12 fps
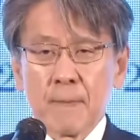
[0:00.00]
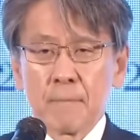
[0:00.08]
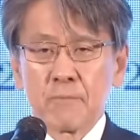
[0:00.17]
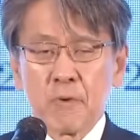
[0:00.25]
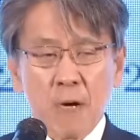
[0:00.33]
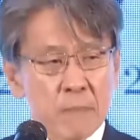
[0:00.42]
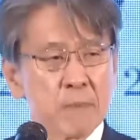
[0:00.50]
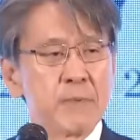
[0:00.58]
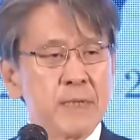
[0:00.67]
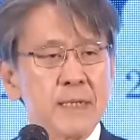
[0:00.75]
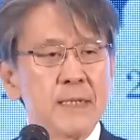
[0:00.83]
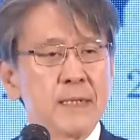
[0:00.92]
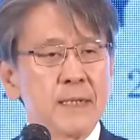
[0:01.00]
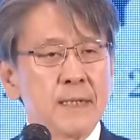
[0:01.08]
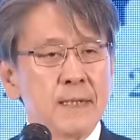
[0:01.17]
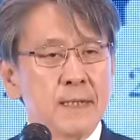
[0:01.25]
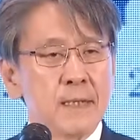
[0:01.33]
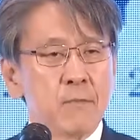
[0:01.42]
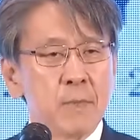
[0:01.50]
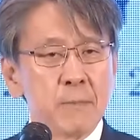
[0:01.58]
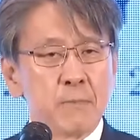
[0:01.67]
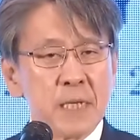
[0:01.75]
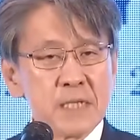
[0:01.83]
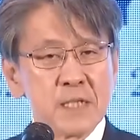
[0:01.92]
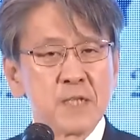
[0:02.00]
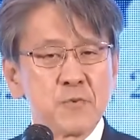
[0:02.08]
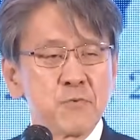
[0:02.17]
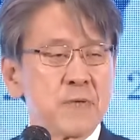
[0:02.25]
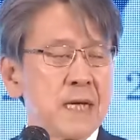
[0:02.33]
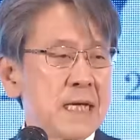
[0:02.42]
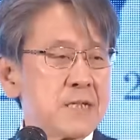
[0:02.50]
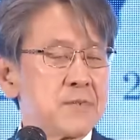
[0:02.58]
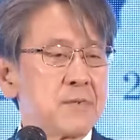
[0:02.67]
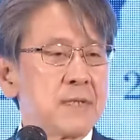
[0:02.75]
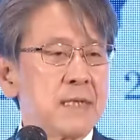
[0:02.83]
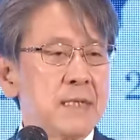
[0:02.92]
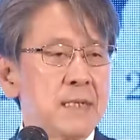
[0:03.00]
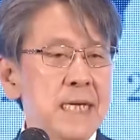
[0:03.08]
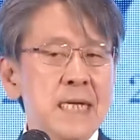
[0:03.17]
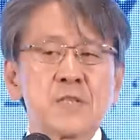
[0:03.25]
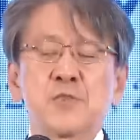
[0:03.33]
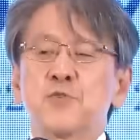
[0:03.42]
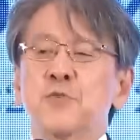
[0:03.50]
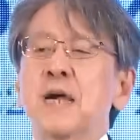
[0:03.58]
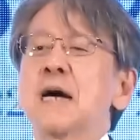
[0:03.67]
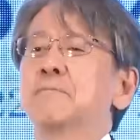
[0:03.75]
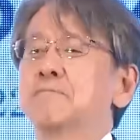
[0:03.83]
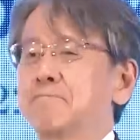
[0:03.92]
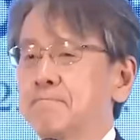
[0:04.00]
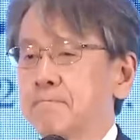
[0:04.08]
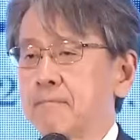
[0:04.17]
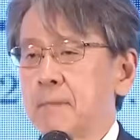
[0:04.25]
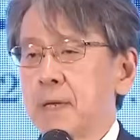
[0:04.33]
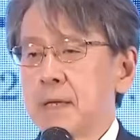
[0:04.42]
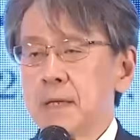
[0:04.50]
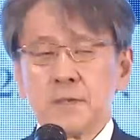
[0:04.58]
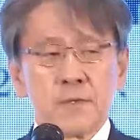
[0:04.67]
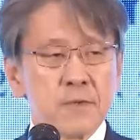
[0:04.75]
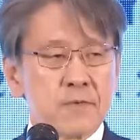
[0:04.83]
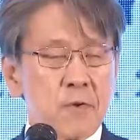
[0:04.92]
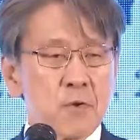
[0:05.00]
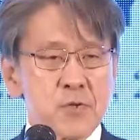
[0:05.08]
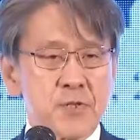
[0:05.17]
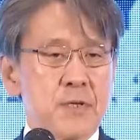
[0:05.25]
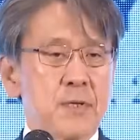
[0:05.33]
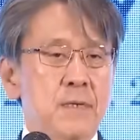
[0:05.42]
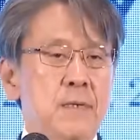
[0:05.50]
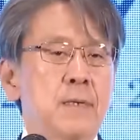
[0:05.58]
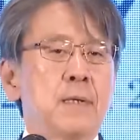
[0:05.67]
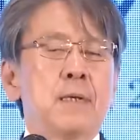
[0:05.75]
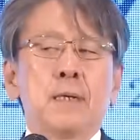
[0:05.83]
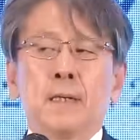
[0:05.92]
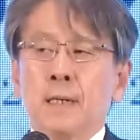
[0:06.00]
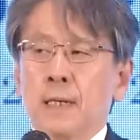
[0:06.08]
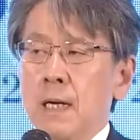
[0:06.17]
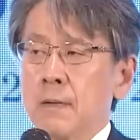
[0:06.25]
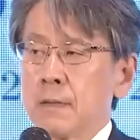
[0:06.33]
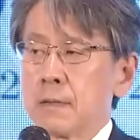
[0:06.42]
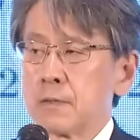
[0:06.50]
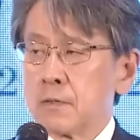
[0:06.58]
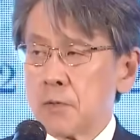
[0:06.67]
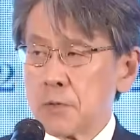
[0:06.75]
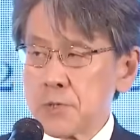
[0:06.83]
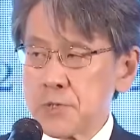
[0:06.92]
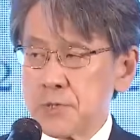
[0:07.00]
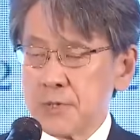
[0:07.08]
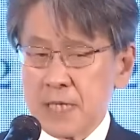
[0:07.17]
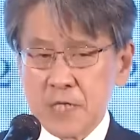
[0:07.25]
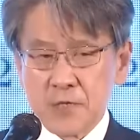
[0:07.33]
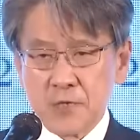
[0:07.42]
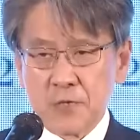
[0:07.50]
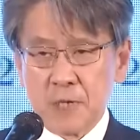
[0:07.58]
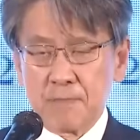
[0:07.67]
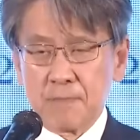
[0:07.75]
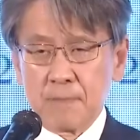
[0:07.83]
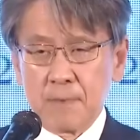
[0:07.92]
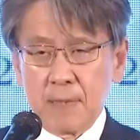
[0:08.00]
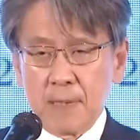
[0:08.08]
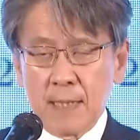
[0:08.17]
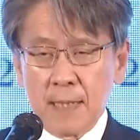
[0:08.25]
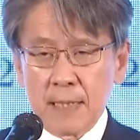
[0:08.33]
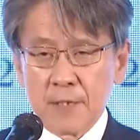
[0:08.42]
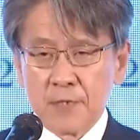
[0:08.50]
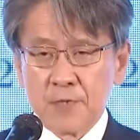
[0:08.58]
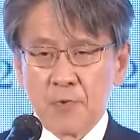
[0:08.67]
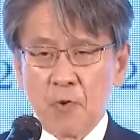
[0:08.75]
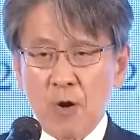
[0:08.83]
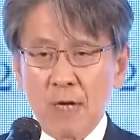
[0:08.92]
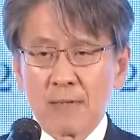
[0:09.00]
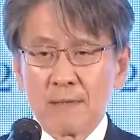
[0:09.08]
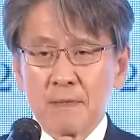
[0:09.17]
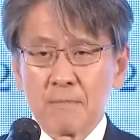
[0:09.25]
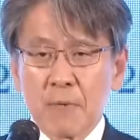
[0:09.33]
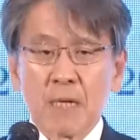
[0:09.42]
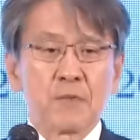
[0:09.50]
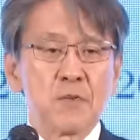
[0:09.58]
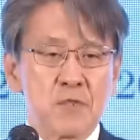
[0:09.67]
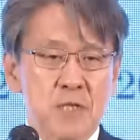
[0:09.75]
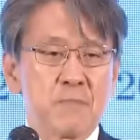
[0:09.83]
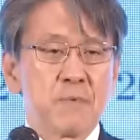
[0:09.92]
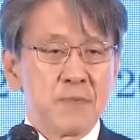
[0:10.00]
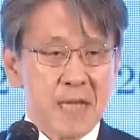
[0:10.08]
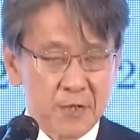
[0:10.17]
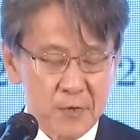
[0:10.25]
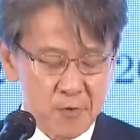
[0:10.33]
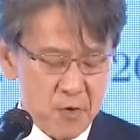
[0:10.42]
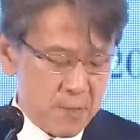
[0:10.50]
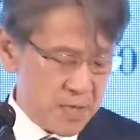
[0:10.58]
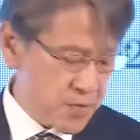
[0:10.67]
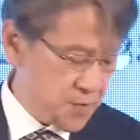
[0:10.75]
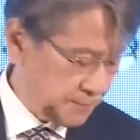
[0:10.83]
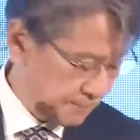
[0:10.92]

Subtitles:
probably we bridge it to the years to come to foster our close relationship and strong partnership. Thank you so much.